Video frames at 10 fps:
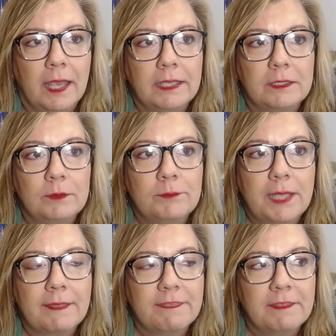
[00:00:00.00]
And
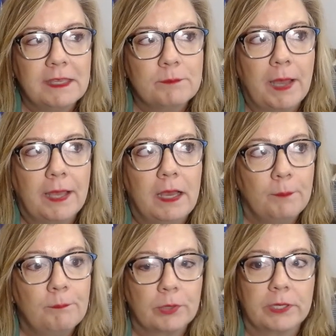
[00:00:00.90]
I think my
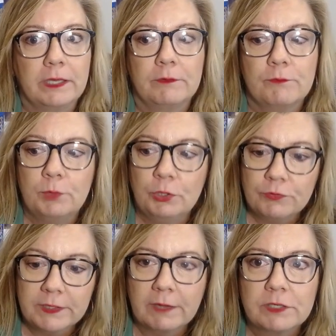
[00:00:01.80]
upbringing of
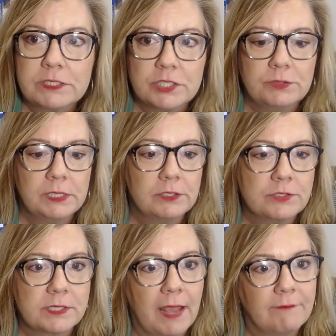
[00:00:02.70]
moving every 2
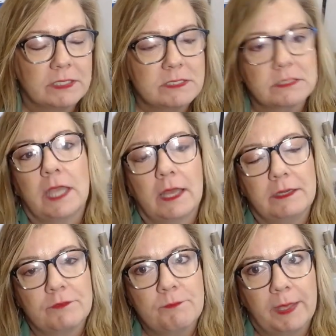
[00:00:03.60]
years and having to
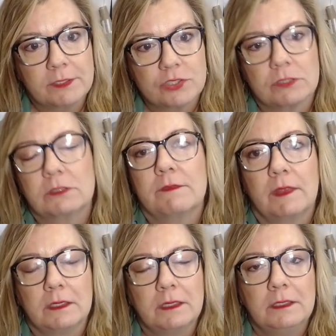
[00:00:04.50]
kind of make sure
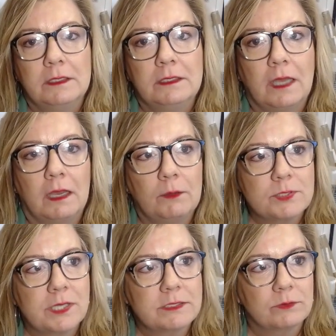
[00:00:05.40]
that I
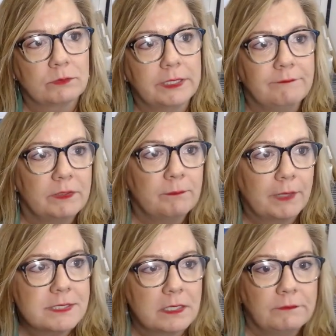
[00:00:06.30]
almost had to reinvent
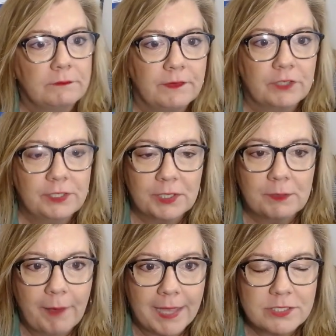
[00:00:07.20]
myself you
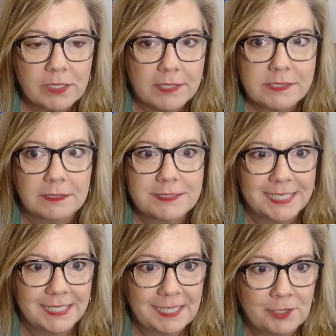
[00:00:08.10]
can imagine, as a
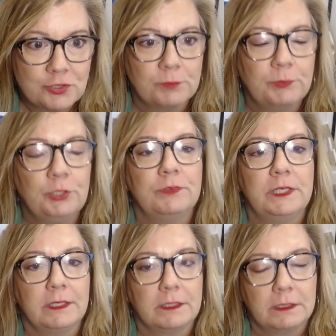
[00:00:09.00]
teenager
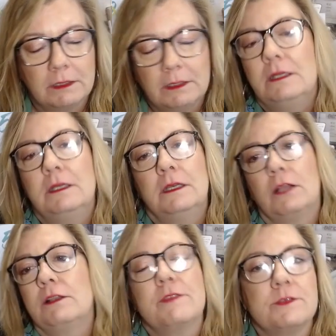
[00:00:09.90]
moving and
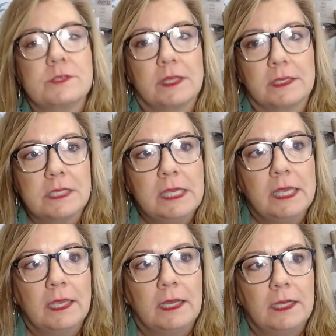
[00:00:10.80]
all of those things.
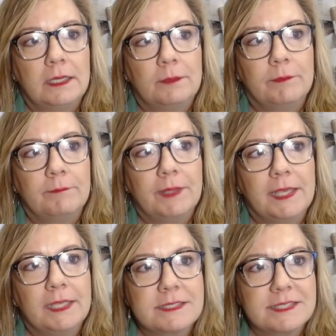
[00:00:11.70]

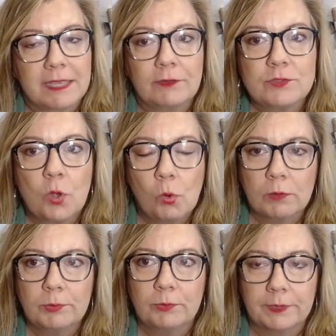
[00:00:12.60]
It sounds
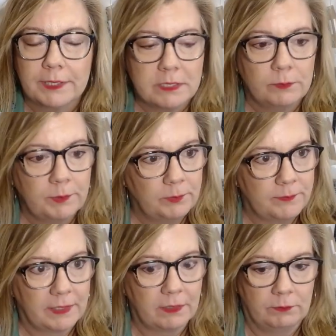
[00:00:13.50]
horrible when I tell
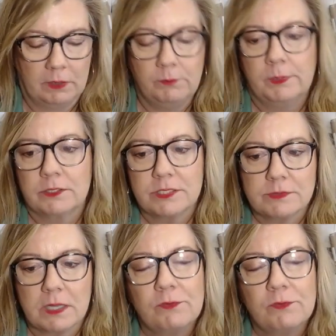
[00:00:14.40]
people, they go, oh my gosh, that was